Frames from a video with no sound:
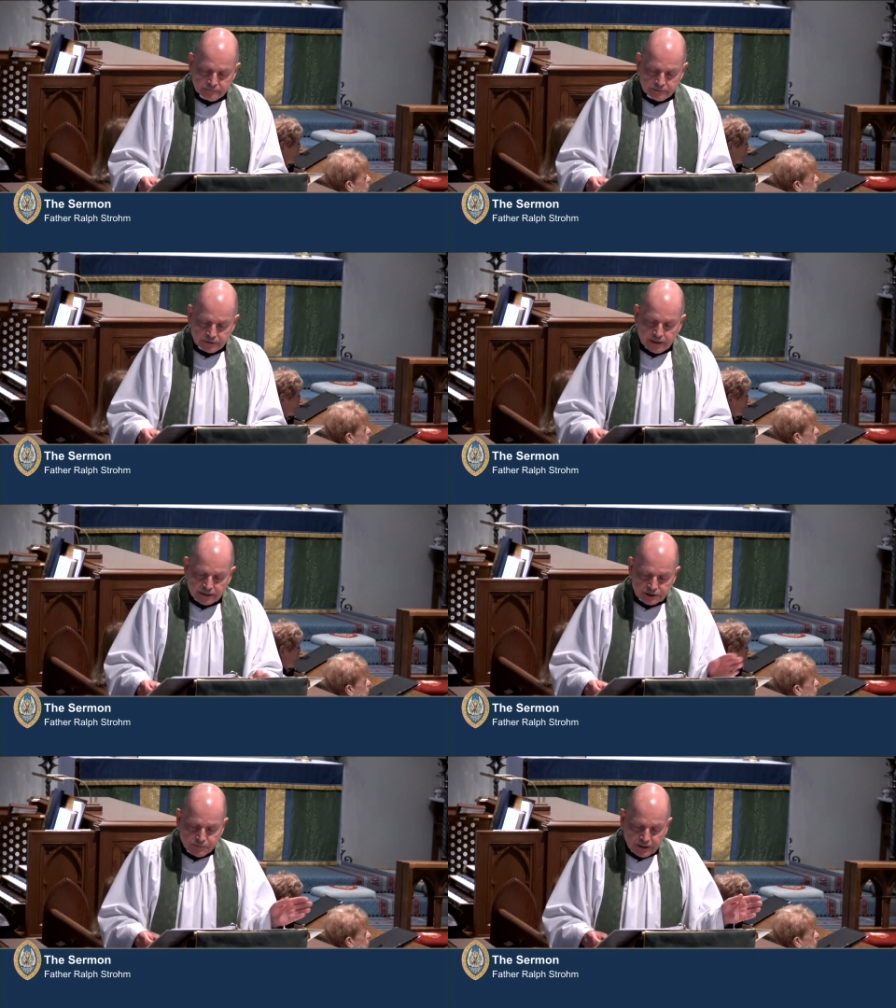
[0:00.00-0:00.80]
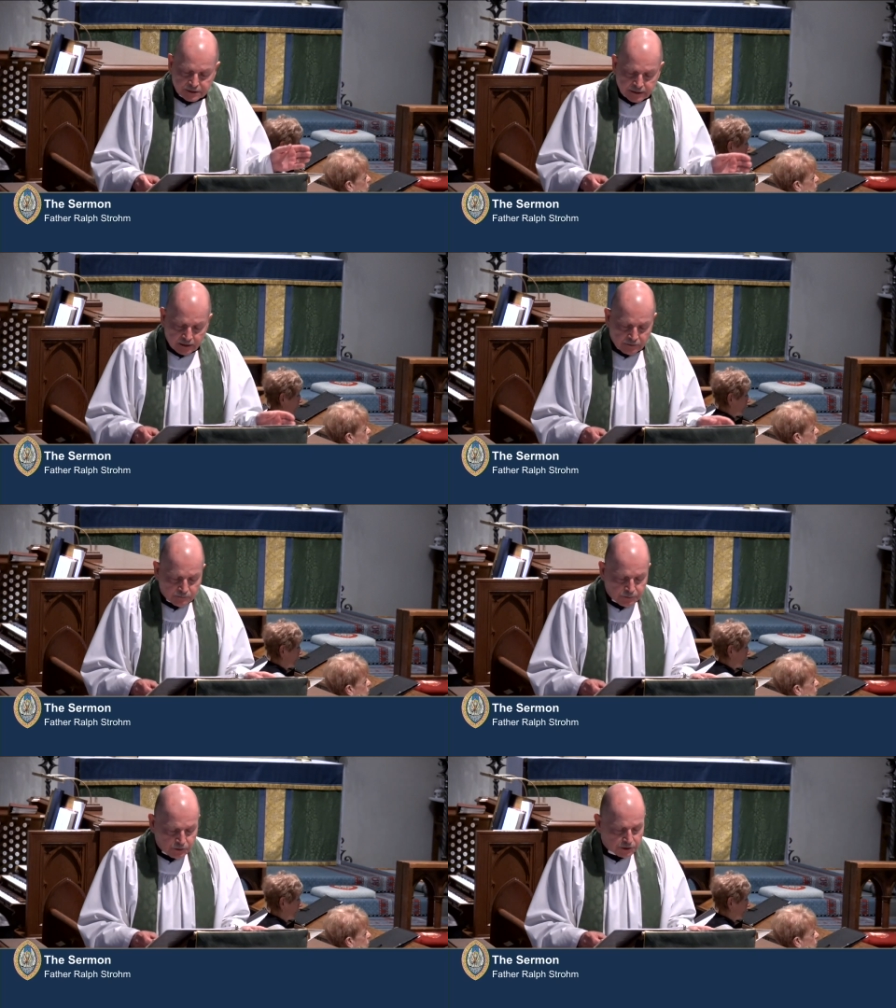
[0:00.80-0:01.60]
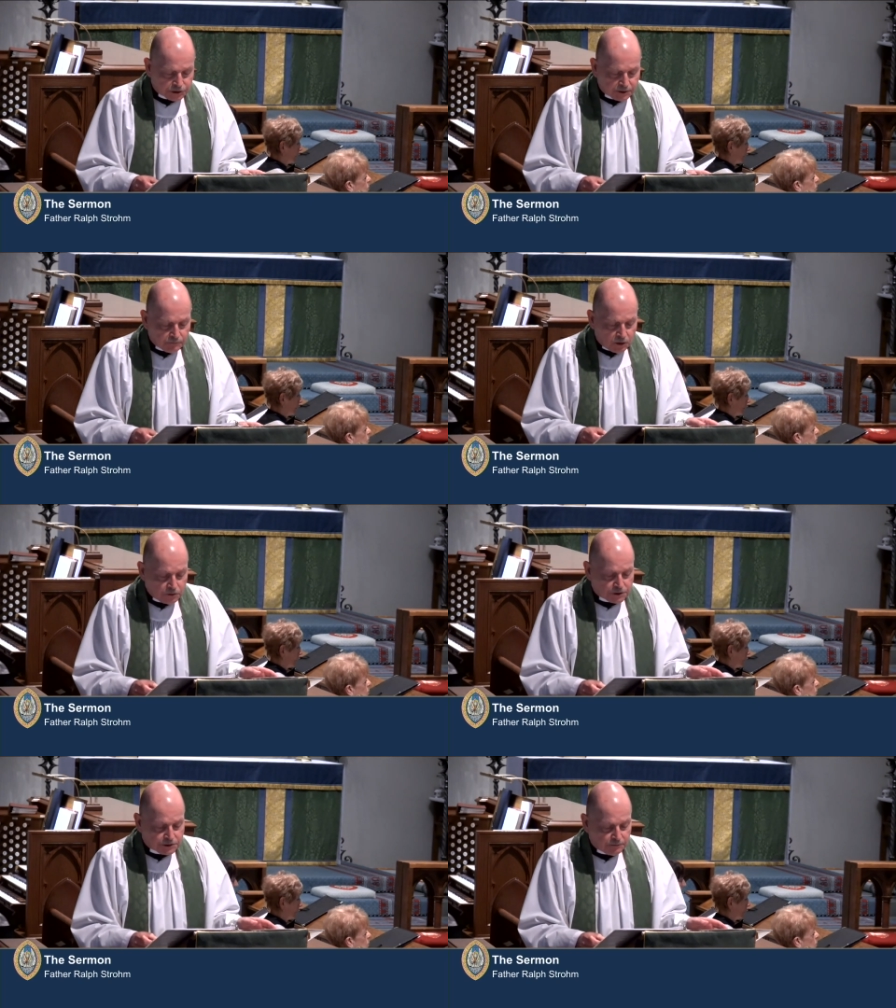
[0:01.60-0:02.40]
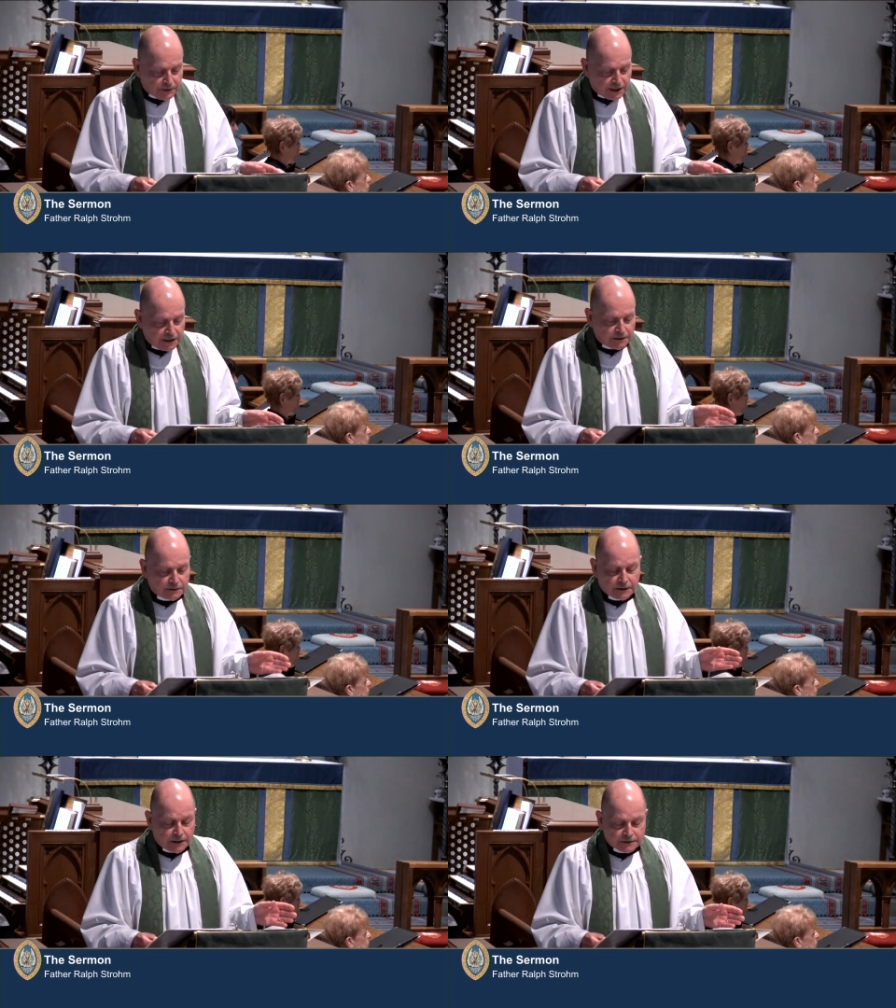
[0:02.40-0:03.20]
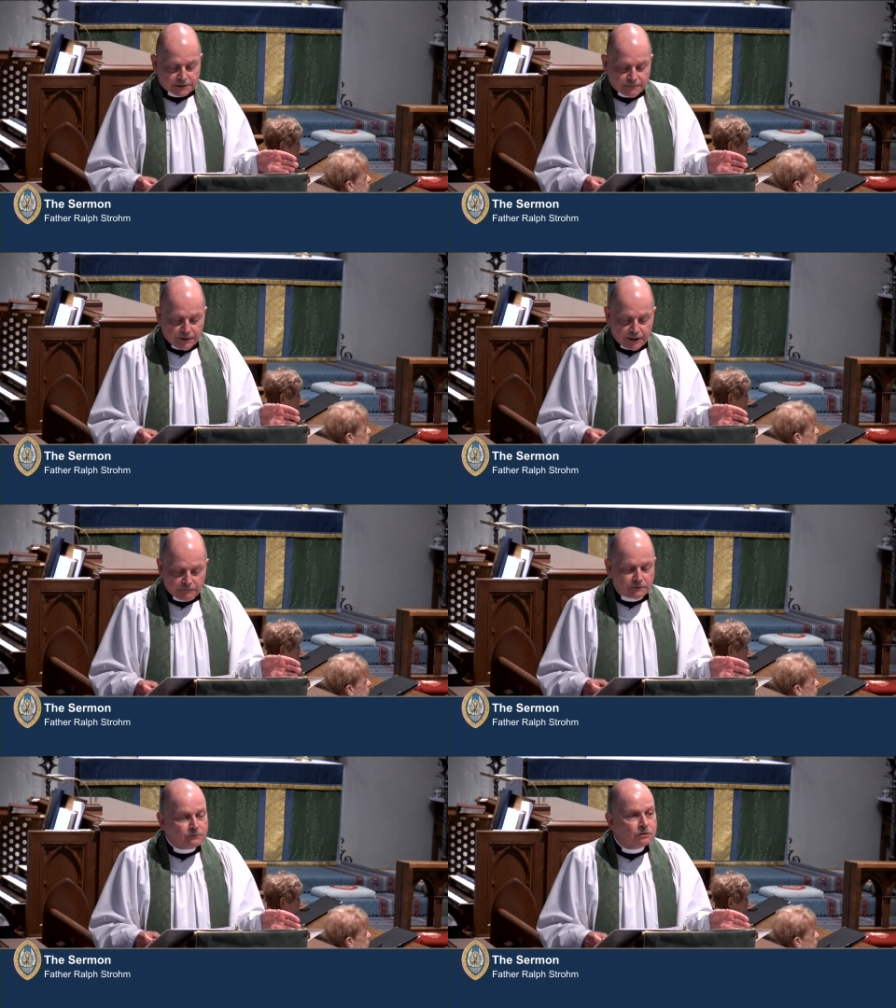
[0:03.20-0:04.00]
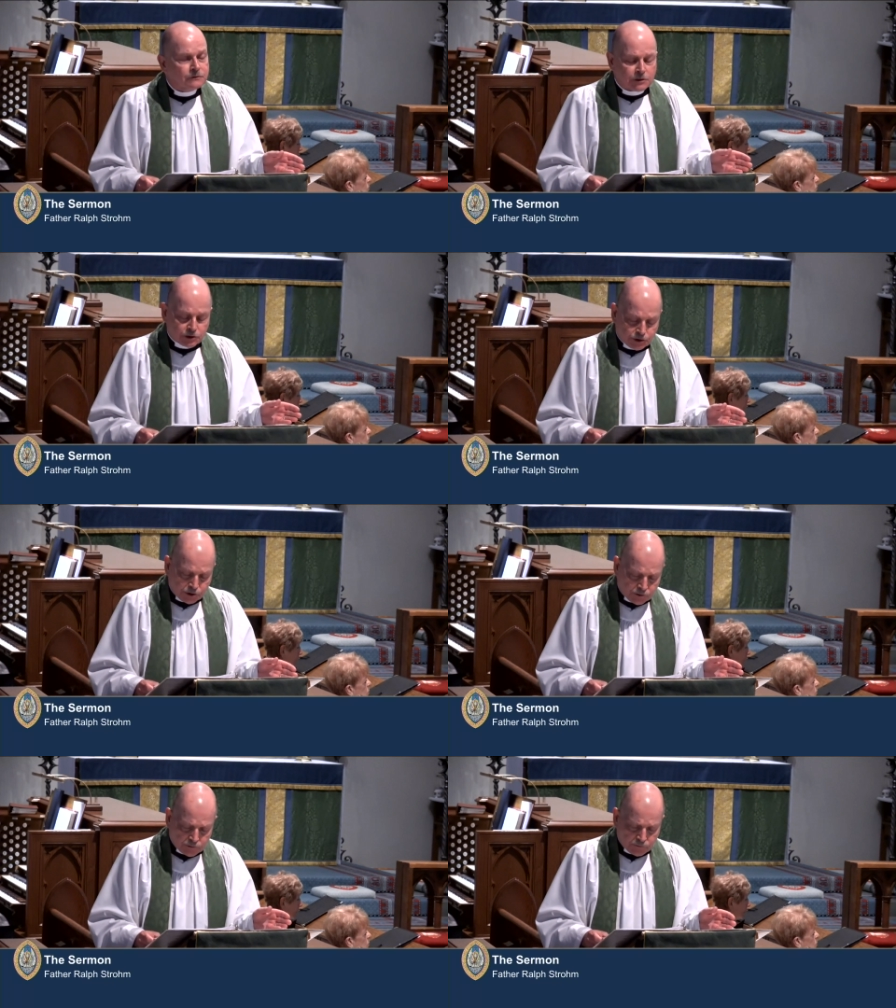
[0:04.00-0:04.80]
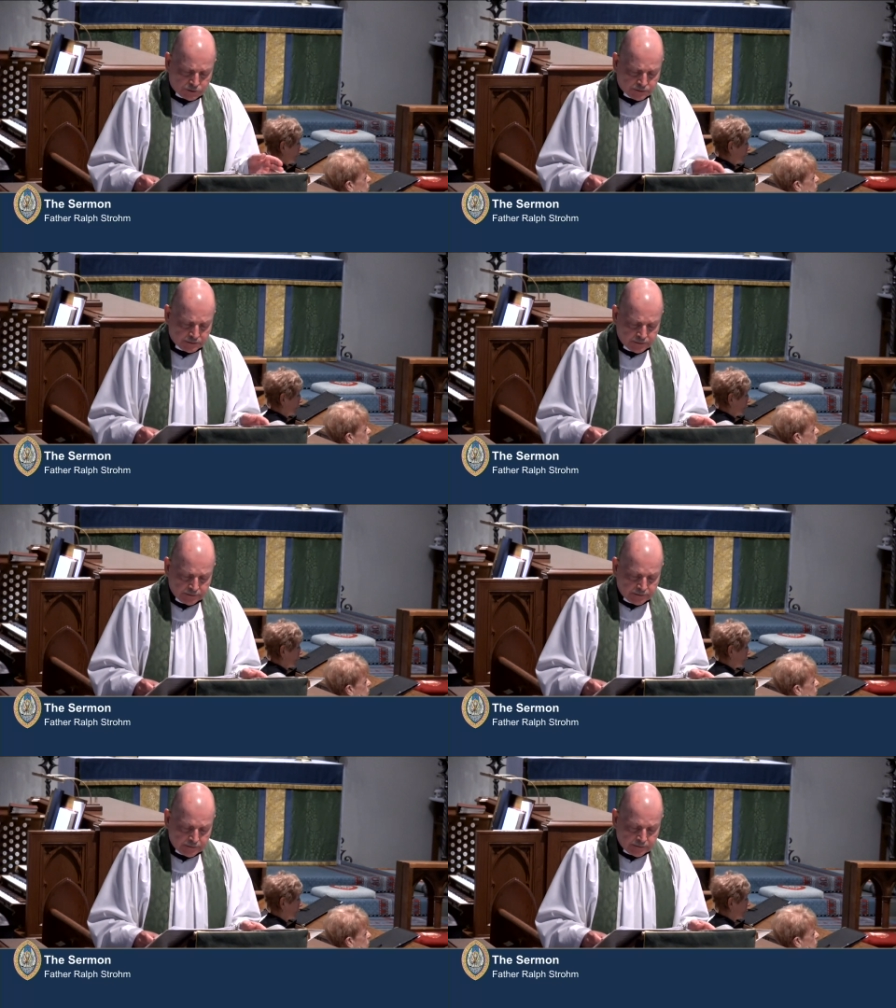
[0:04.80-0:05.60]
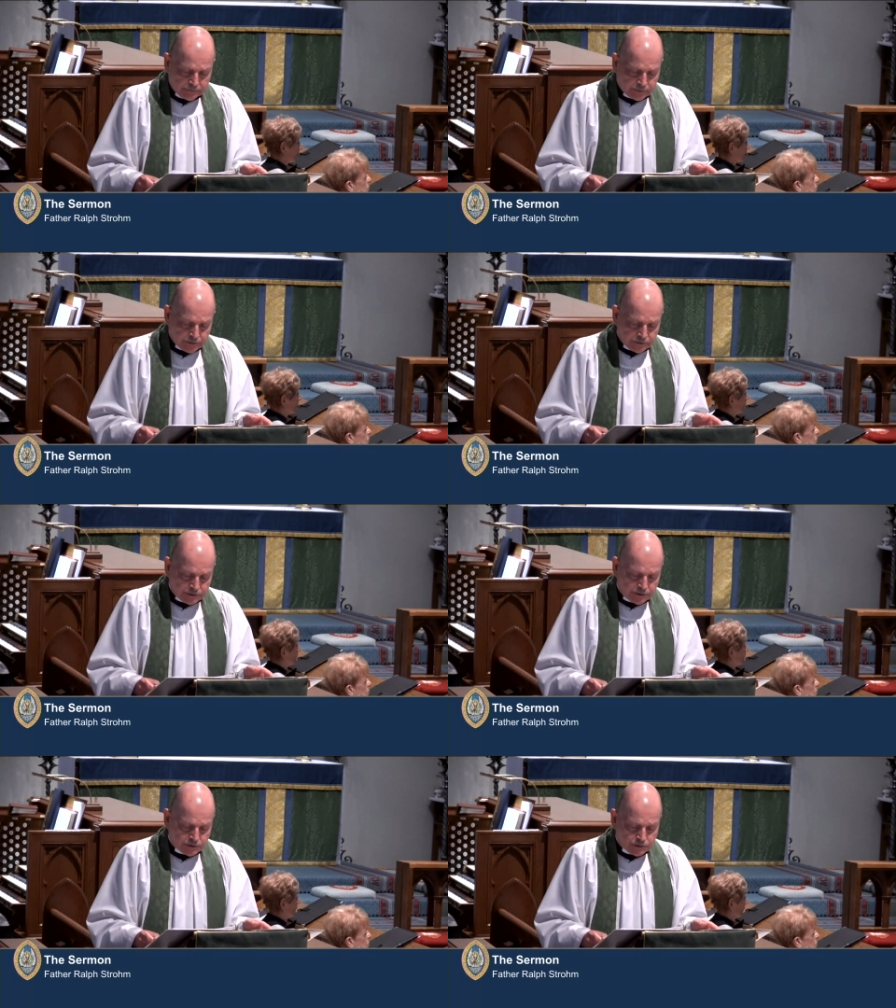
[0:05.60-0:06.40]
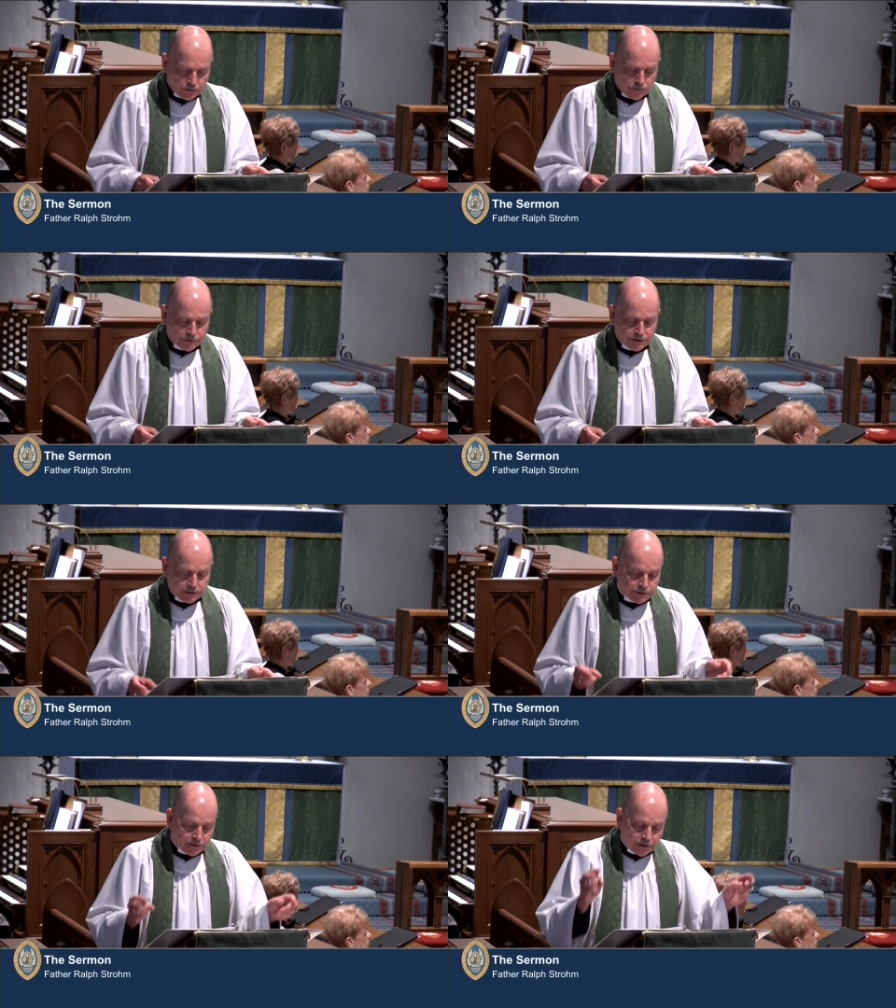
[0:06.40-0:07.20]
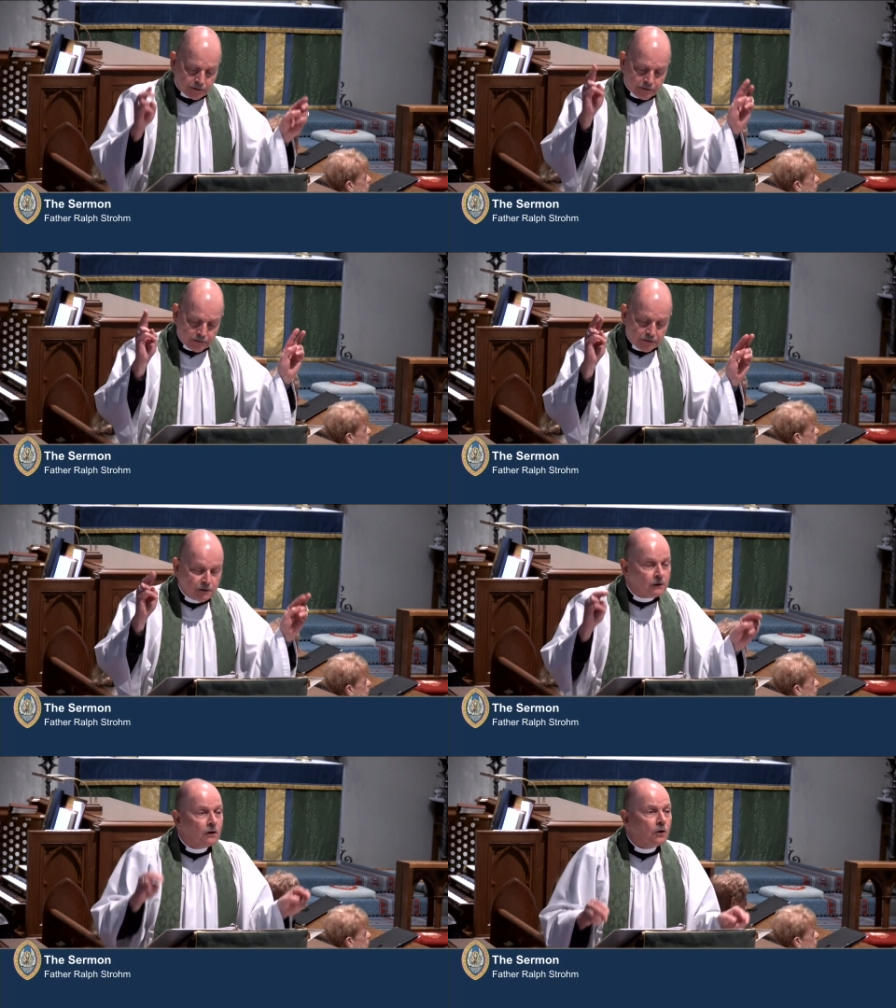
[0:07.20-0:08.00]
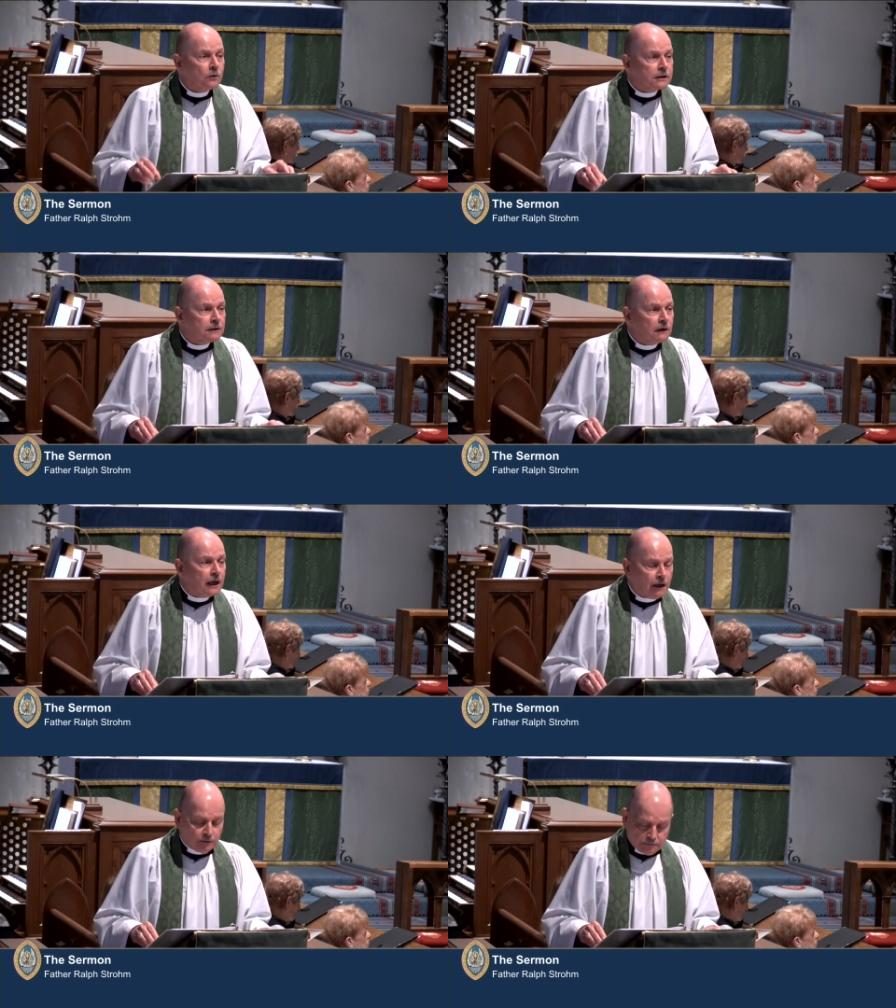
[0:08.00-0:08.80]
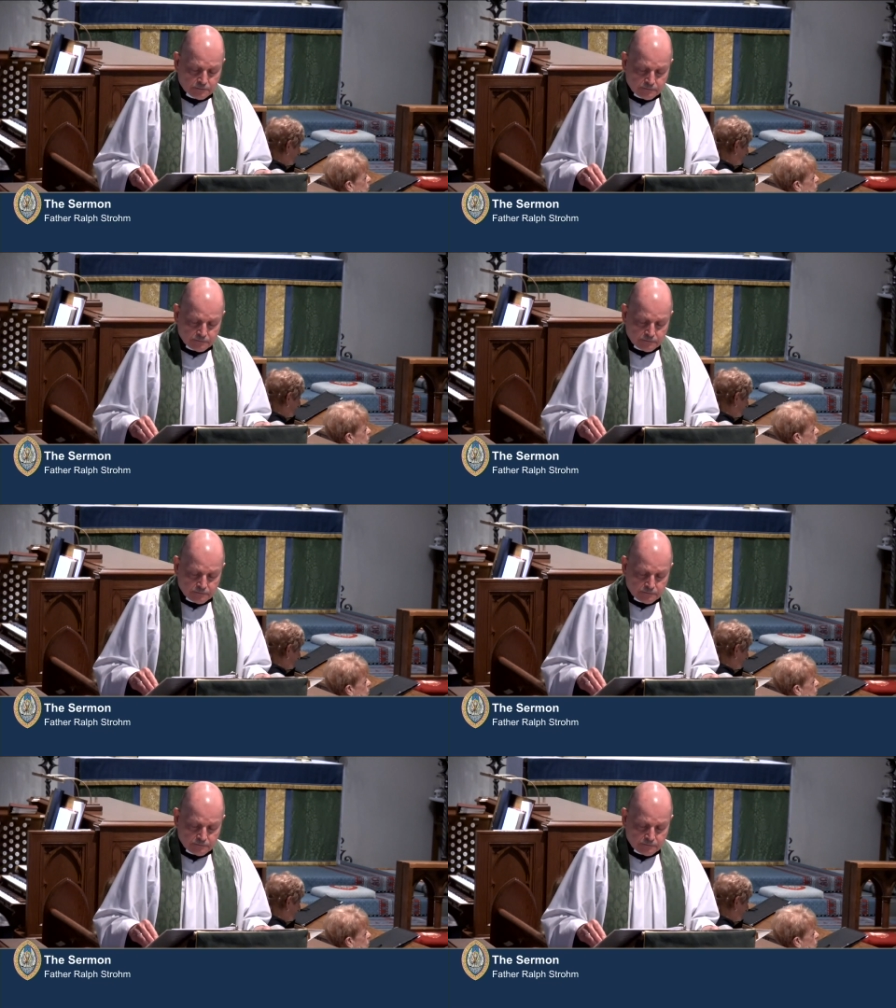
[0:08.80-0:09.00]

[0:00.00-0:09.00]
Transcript: And God speaks out of the bush, and Moses, obeying God's command, removes his shoes because he is told he is on holy ground.